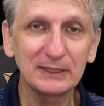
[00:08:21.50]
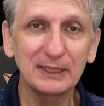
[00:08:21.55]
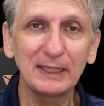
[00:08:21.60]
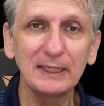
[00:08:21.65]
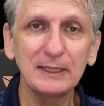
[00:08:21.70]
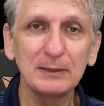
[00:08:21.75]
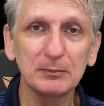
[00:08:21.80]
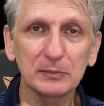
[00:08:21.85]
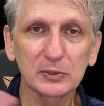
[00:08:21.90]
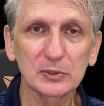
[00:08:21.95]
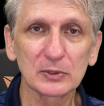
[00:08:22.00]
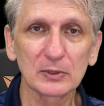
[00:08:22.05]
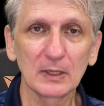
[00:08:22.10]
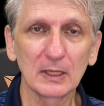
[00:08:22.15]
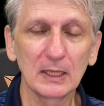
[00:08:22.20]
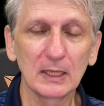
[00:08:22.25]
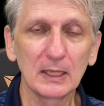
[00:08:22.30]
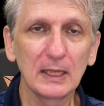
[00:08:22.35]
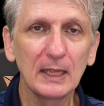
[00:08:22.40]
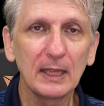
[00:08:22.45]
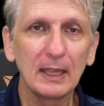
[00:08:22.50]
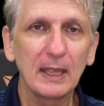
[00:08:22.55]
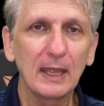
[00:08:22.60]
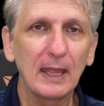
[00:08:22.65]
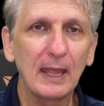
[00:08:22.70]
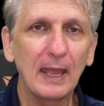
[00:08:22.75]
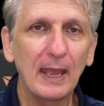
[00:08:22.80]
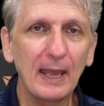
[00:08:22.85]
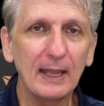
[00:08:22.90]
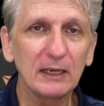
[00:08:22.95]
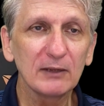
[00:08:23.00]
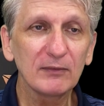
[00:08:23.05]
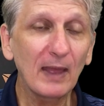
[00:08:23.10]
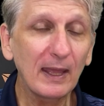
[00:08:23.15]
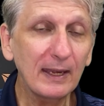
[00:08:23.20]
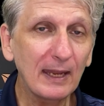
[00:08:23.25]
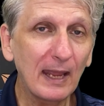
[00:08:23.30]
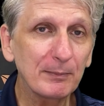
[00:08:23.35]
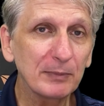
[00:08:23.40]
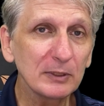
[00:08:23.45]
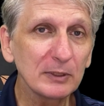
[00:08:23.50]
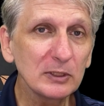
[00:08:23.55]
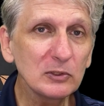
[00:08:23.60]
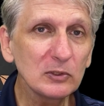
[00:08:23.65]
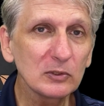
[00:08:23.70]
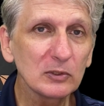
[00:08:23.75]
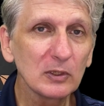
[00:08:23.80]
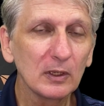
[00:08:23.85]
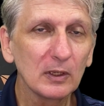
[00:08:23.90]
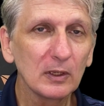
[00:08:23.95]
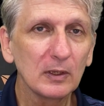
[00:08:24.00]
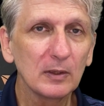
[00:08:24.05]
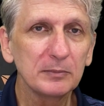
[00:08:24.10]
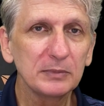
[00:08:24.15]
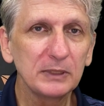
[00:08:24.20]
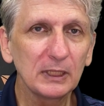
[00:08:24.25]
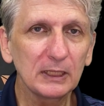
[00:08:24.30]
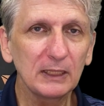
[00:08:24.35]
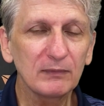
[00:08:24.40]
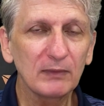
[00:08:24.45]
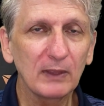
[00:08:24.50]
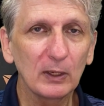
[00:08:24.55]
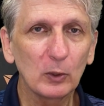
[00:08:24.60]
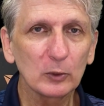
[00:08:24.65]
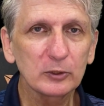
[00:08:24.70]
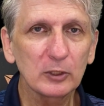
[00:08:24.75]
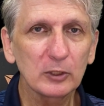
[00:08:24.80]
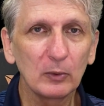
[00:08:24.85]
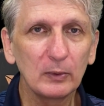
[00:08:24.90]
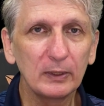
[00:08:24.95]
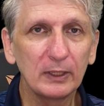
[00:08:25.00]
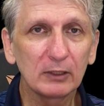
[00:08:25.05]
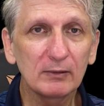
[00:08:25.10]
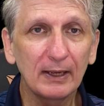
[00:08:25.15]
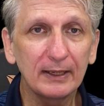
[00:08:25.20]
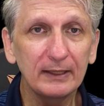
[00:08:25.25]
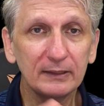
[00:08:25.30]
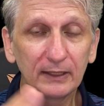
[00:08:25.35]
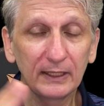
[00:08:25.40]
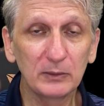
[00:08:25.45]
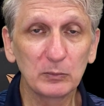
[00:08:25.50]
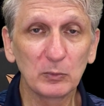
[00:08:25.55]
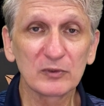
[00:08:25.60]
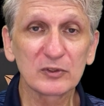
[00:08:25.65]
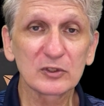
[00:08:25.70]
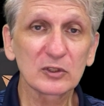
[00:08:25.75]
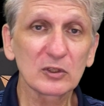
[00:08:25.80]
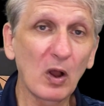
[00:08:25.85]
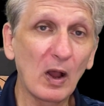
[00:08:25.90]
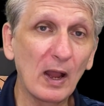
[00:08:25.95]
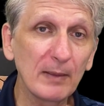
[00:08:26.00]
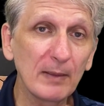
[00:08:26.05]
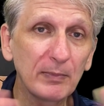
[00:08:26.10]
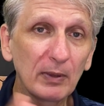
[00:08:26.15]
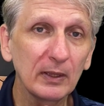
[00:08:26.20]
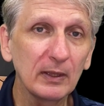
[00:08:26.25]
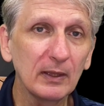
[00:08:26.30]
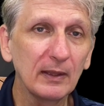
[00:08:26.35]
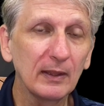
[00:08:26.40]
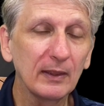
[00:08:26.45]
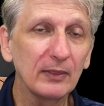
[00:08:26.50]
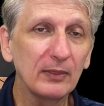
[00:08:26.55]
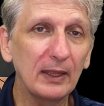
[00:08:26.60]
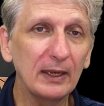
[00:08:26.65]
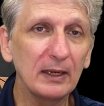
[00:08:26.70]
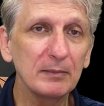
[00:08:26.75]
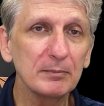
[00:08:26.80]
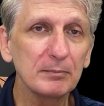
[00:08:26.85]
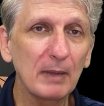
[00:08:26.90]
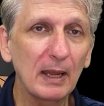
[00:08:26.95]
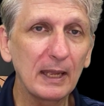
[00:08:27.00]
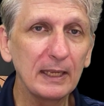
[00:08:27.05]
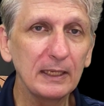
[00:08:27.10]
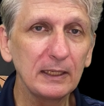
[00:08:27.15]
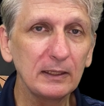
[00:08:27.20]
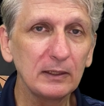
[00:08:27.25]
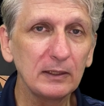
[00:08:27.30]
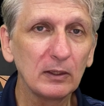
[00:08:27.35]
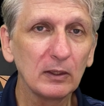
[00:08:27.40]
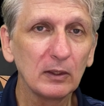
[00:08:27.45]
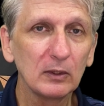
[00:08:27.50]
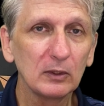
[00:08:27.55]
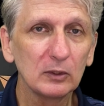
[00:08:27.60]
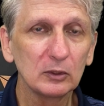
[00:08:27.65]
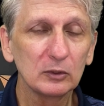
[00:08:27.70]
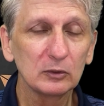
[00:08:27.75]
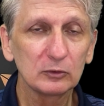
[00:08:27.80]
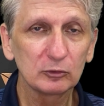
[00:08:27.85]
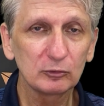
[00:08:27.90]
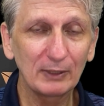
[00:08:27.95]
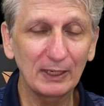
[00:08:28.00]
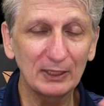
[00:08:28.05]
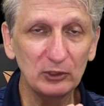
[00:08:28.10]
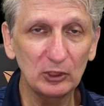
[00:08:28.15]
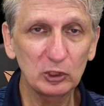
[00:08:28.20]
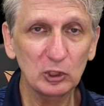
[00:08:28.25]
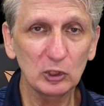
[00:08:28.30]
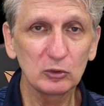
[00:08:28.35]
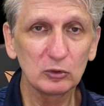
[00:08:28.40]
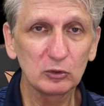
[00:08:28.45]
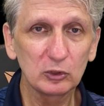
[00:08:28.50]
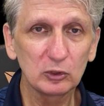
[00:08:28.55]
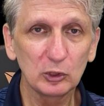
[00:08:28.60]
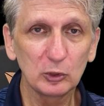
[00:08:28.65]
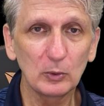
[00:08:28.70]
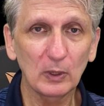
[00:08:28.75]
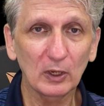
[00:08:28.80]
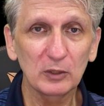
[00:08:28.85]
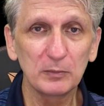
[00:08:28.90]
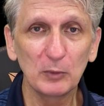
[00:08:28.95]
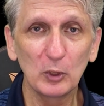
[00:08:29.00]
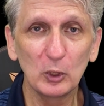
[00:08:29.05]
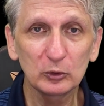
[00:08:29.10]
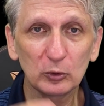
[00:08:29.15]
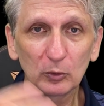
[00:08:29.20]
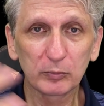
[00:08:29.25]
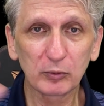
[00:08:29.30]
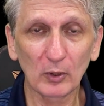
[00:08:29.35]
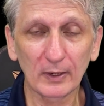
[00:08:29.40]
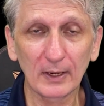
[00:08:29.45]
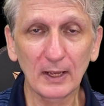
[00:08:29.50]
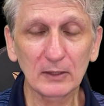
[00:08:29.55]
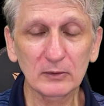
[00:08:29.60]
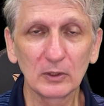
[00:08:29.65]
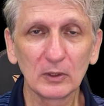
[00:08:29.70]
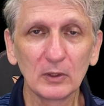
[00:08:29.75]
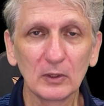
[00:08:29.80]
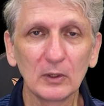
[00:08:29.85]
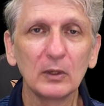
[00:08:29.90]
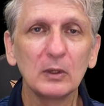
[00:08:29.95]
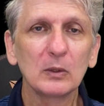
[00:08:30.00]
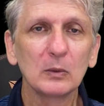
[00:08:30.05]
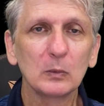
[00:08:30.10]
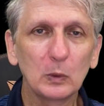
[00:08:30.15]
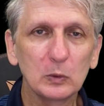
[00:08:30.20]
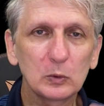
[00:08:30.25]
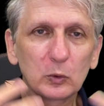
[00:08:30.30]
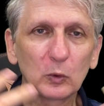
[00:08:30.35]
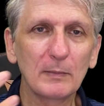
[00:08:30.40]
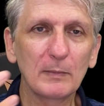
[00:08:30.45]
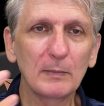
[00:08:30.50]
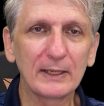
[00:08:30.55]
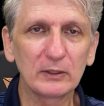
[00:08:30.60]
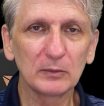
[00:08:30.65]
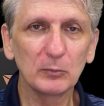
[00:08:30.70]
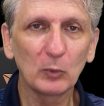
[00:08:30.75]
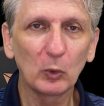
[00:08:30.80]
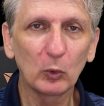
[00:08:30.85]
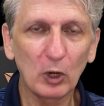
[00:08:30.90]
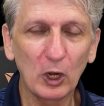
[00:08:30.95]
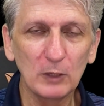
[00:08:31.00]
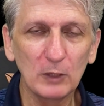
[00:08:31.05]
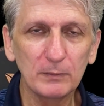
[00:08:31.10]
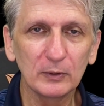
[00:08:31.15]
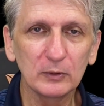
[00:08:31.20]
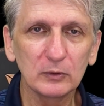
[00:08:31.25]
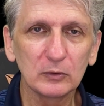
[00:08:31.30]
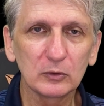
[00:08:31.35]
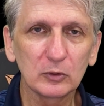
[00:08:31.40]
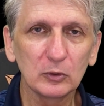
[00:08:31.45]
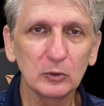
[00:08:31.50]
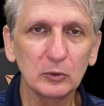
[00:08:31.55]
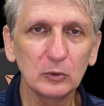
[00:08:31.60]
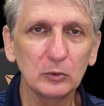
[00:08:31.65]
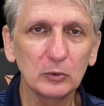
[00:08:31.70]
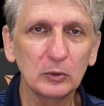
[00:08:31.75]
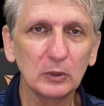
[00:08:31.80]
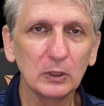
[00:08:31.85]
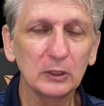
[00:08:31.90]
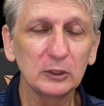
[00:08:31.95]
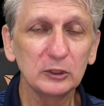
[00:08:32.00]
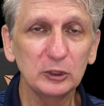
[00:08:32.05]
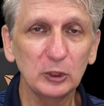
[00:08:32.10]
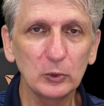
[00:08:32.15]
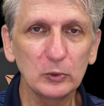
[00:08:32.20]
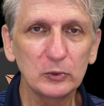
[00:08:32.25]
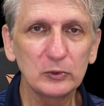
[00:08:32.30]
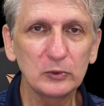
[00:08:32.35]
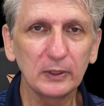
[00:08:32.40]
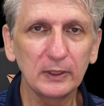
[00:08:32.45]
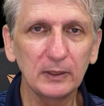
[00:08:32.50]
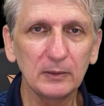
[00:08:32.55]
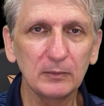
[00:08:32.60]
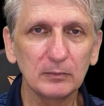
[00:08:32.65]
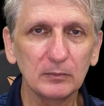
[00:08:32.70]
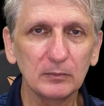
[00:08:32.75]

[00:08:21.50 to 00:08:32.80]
And if that happens, particularly if they also integrate it in with Skype, then it may transition to a commercial product, which will make it more open to use in more wides,